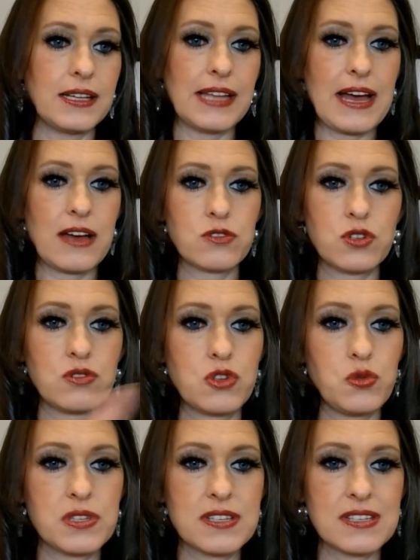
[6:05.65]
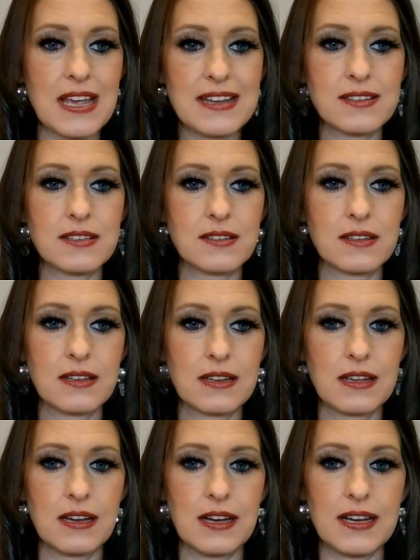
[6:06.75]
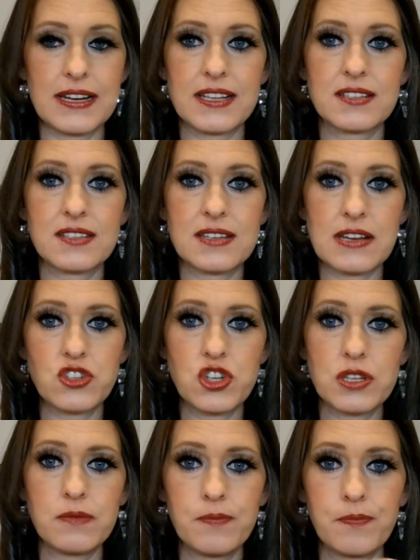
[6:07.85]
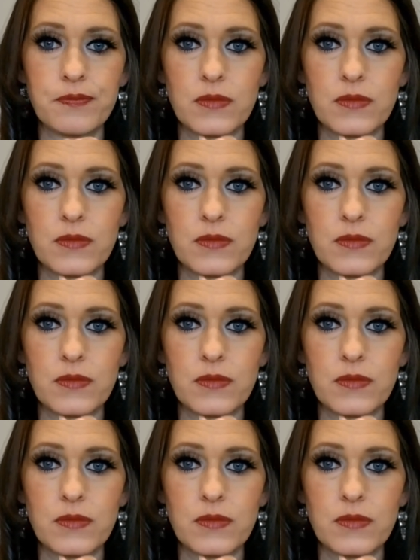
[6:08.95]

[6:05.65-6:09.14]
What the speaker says: allows you to set an extension,